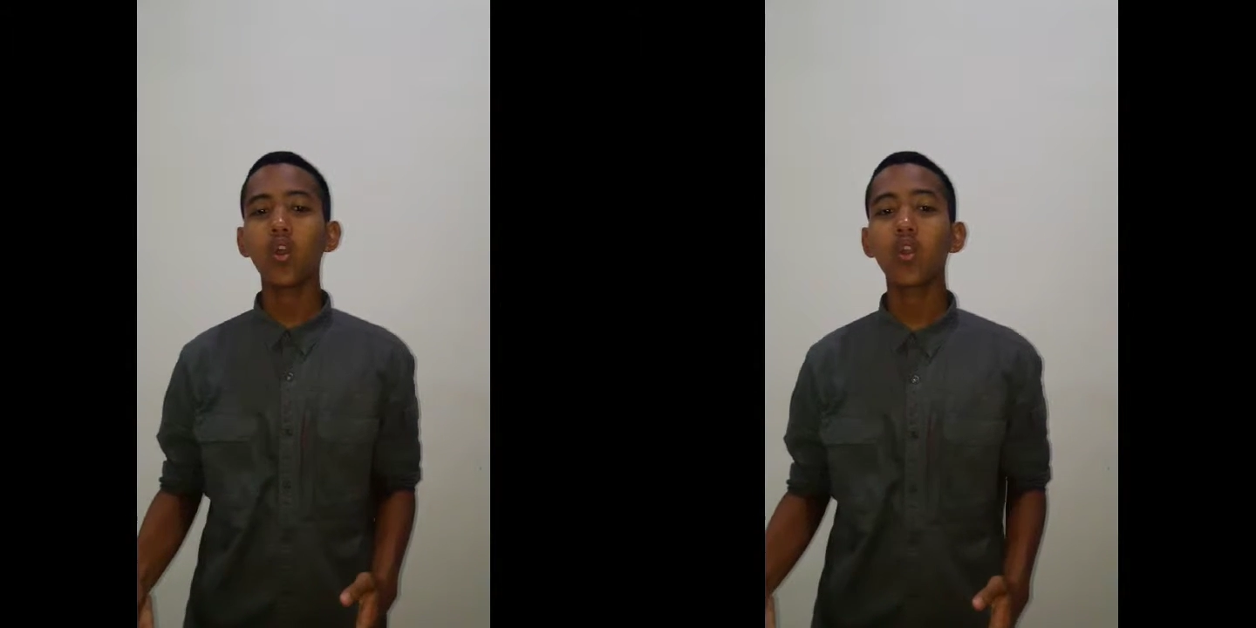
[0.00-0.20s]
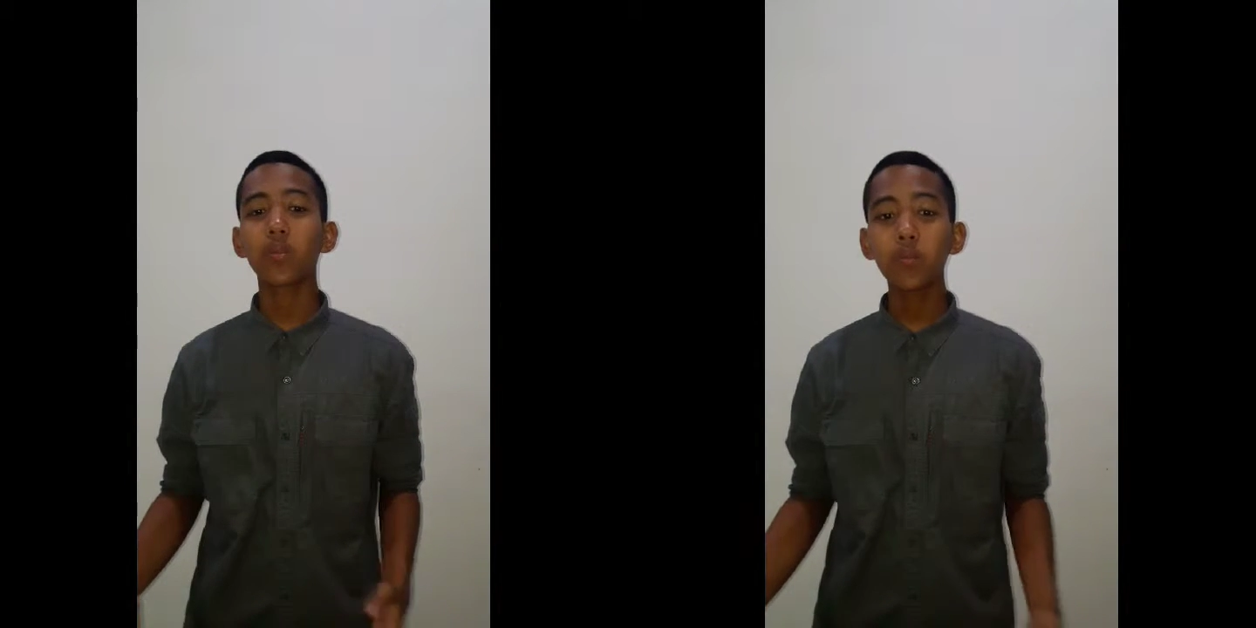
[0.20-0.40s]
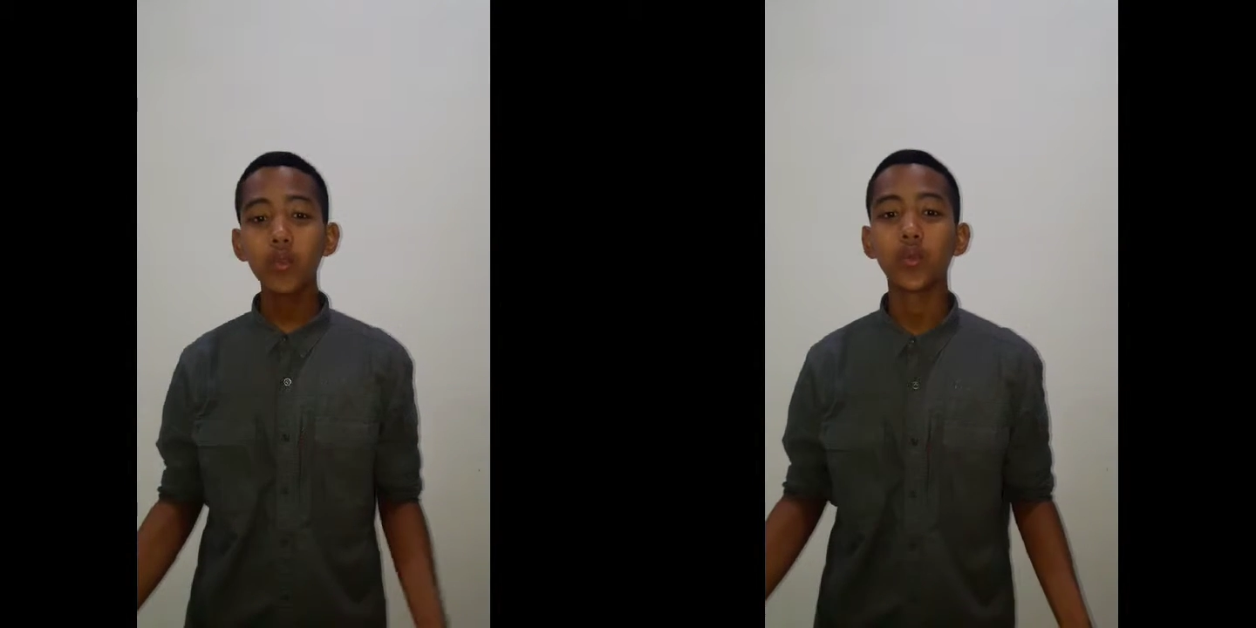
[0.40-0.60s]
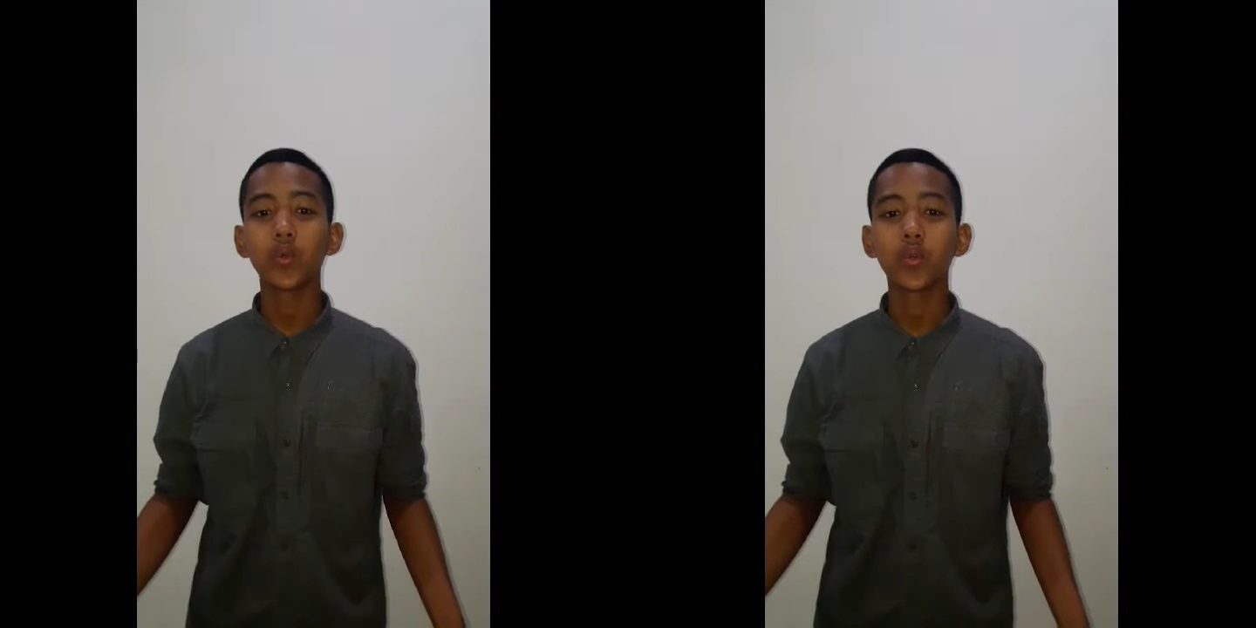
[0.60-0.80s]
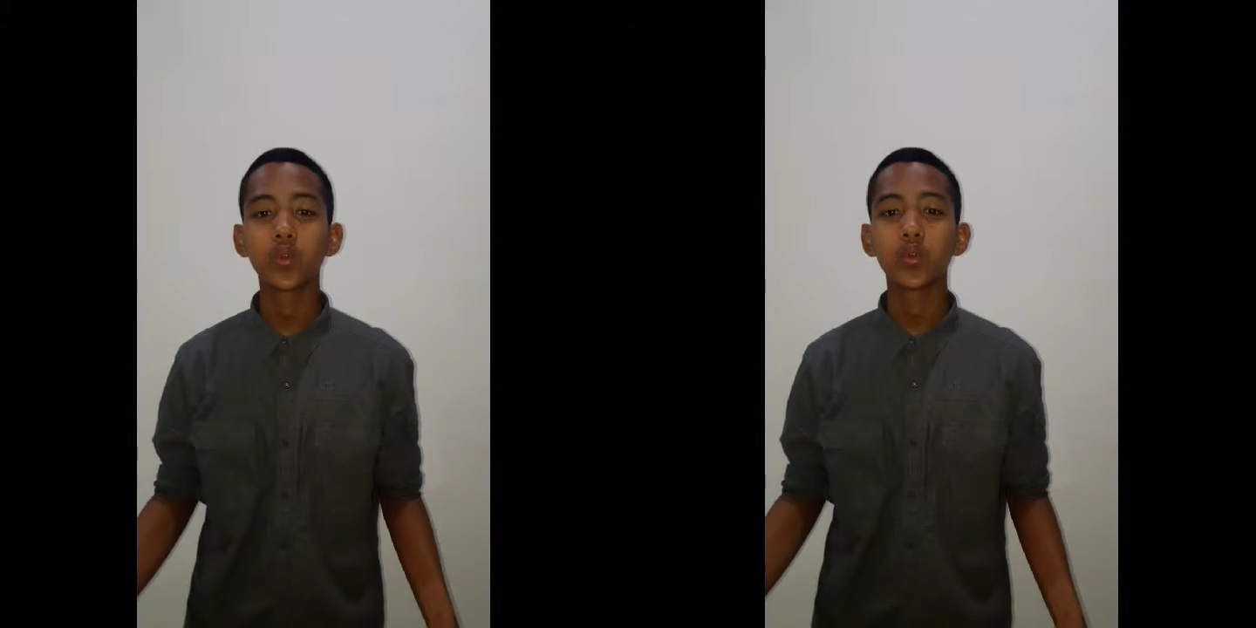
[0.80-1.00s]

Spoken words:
or blue.